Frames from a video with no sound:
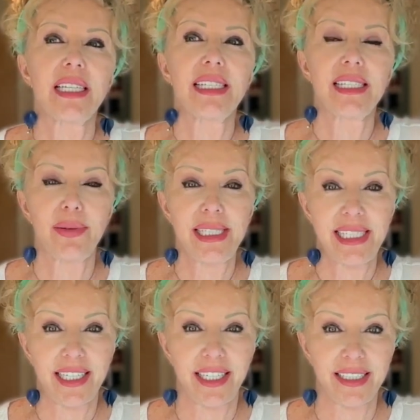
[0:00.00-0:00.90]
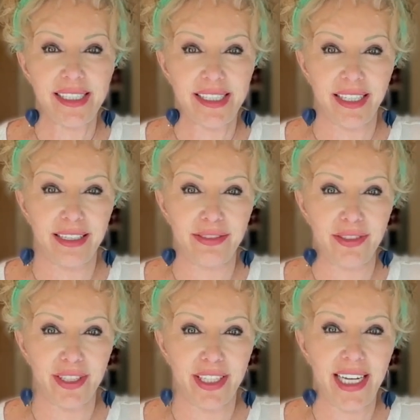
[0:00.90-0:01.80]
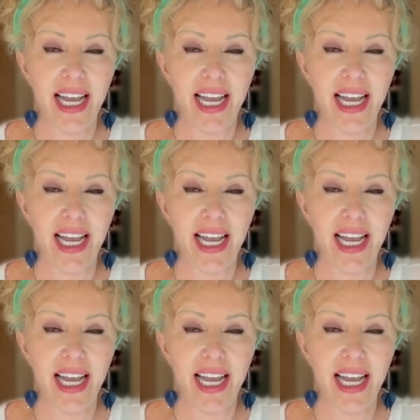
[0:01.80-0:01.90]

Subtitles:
so I stuck a scarf on